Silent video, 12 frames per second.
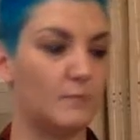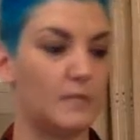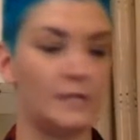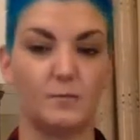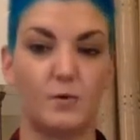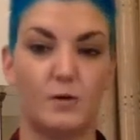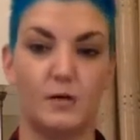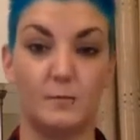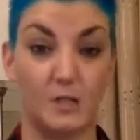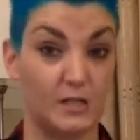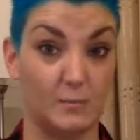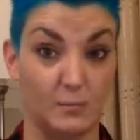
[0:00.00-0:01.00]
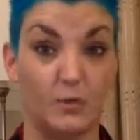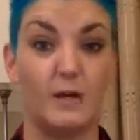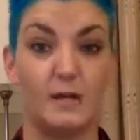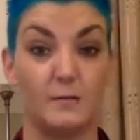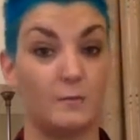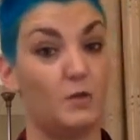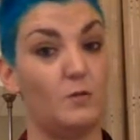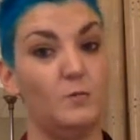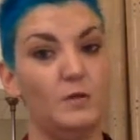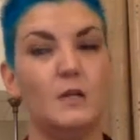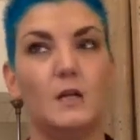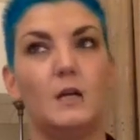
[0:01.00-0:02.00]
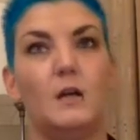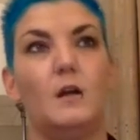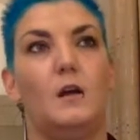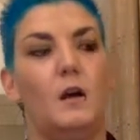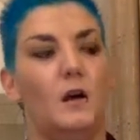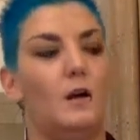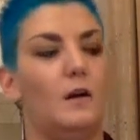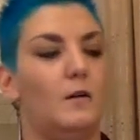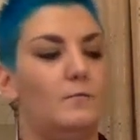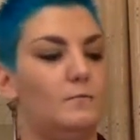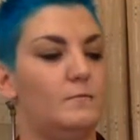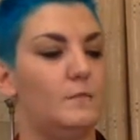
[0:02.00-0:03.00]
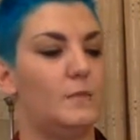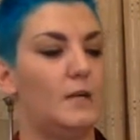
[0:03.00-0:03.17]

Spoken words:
down to Brighton. I'm actually in Brighton at the moment. I